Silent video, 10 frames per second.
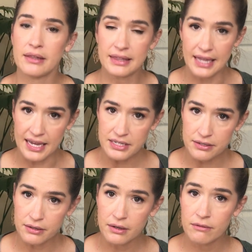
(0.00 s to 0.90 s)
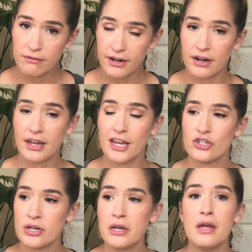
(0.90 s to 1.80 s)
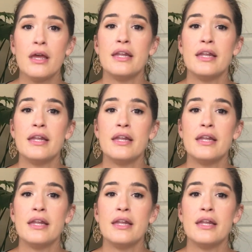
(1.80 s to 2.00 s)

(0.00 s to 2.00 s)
less variegation.